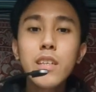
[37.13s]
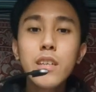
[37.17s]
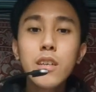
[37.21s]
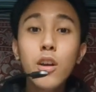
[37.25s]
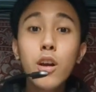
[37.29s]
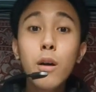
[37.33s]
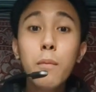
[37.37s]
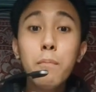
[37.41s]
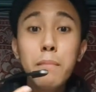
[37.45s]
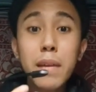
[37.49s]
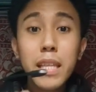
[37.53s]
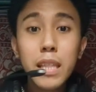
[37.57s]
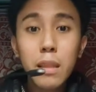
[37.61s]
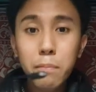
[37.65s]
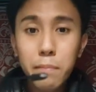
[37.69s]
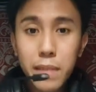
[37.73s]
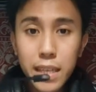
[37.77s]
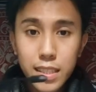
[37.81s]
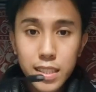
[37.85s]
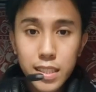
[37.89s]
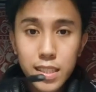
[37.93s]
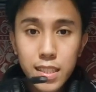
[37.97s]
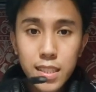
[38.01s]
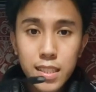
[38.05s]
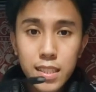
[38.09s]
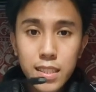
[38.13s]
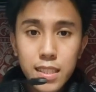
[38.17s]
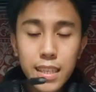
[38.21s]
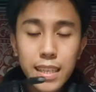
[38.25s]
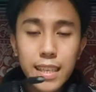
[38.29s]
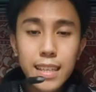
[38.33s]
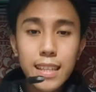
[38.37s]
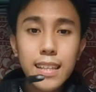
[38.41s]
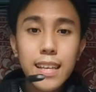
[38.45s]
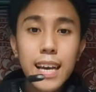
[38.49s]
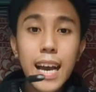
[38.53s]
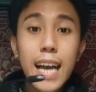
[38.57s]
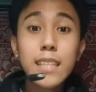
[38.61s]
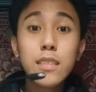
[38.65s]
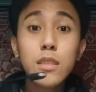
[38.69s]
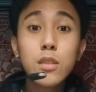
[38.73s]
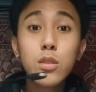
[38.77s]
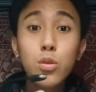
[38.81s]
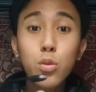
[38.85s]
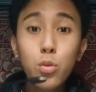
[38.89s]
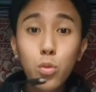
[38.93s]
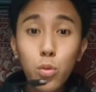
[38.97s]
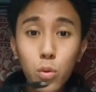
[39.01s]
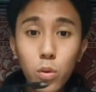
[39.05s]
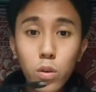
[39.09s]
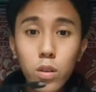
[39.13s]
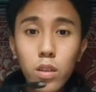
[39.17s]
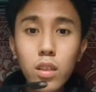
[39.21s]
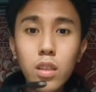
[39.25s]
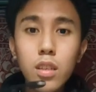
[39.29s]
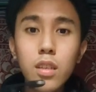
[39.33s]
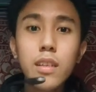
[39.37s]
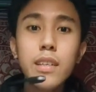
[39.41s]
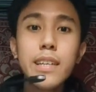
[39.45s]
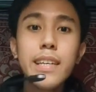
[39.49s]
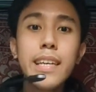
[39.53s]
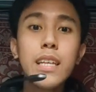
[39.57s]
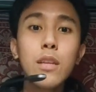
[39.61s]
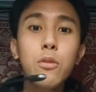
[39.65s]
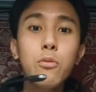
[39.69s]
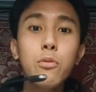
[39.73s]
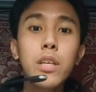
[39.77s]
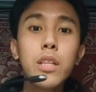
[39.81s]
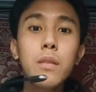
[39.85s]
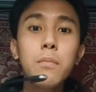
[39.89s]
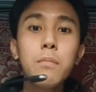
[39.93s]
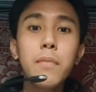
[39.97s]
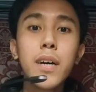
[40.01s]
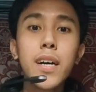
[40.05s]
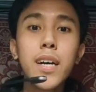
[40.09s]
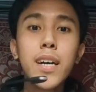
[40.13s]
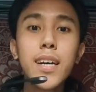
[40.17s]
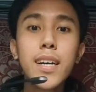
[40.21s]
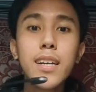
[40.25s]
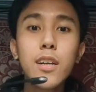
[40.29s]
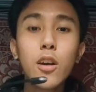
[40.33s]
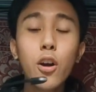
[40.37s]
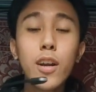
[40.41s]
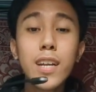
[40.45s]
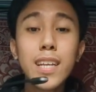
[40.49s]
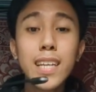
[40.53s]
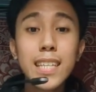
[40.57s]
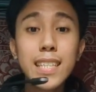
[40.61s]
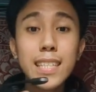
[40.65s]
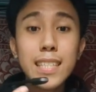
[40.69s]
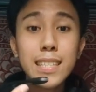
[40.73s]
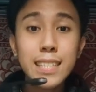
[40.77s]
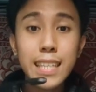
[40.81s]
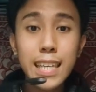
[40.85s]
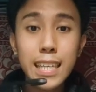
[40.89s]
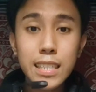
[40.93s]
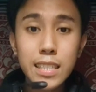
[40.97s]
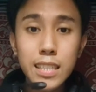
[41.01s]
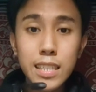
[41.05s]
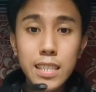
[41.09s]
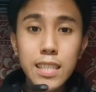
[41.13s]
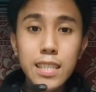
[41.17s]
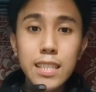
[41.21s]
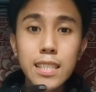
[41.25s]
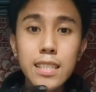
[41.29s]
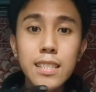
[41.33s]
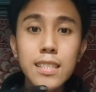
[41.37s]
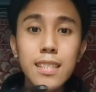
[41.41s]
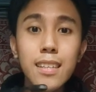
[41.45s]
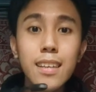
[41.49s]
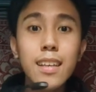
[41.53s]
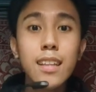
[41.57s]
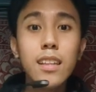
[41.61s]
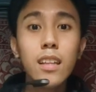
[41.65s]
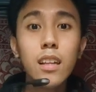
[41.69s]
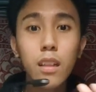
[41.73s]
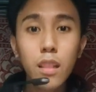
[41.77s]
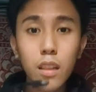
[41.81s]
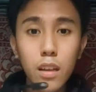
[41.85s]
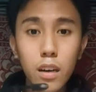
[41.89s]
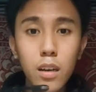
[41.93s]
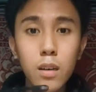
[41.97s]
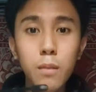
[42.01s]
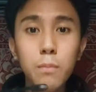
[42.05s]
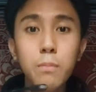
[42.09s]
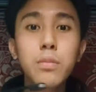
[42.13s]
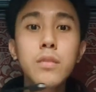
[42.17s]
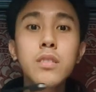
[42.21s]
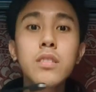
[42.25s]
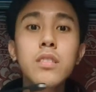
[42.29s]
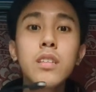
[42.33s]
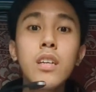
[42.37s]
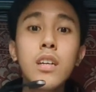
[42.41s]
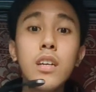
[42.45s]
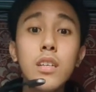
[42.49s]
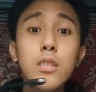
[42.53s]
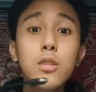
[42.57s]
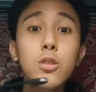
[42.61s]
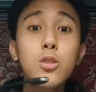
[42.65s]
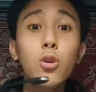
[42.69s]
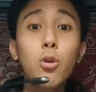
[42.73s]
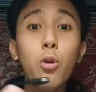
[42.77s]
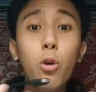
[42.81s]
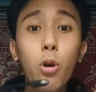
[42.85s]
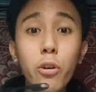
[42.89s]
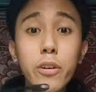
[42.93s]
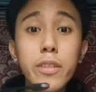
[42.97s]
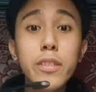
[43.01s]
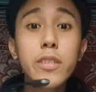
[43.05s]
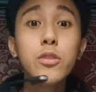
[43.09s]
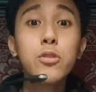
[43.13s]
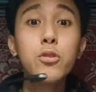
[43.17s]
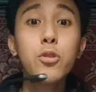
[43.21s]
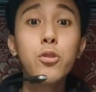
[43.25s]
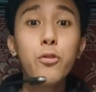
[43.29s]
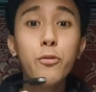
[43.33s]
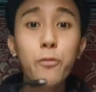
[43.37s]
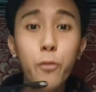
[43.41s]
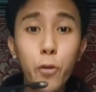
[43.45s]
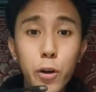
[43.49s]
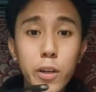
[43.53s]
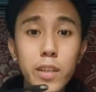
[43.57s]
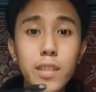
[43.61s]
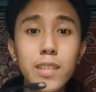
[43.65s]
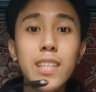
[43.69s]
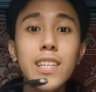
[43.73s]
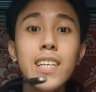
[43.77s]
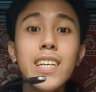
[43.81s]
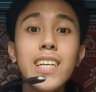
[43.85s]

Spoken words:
commitments at school and with my organizations and clubs, so on and so forth.